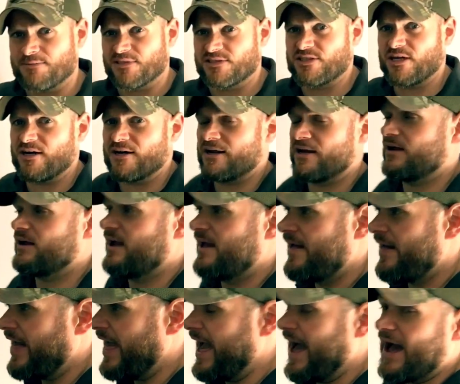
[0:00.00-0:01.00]
up the target
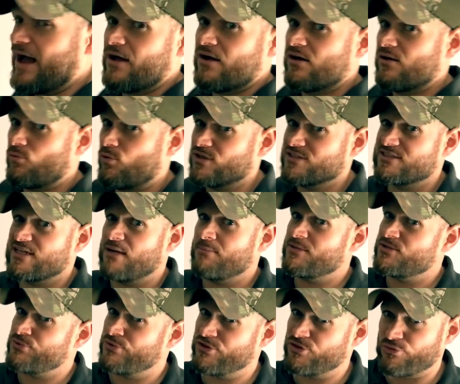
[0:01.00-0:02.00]
at, once again,
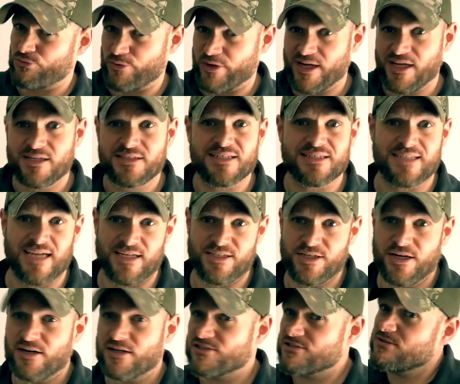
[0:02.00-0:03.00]
between three to ten
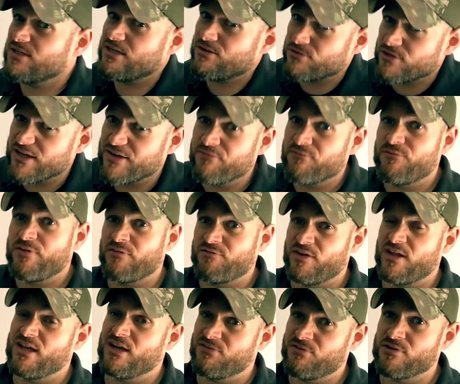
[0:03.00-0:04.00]
yards. You know, even
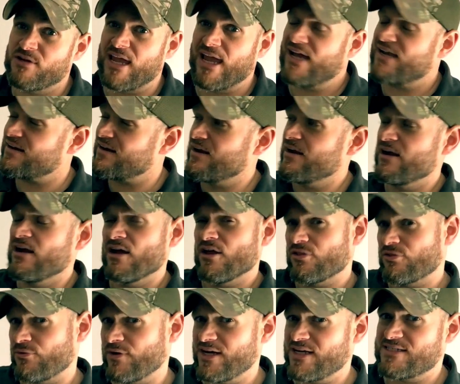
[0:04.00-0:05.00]
fifteen if you can.
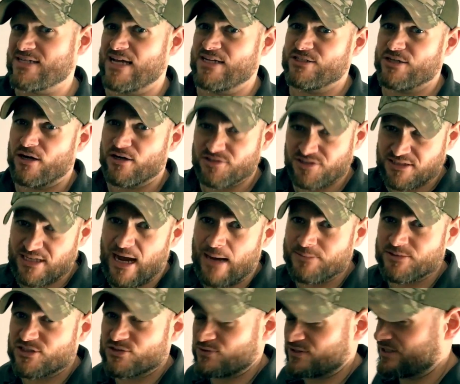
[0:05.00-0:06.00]
three to ten yards tops is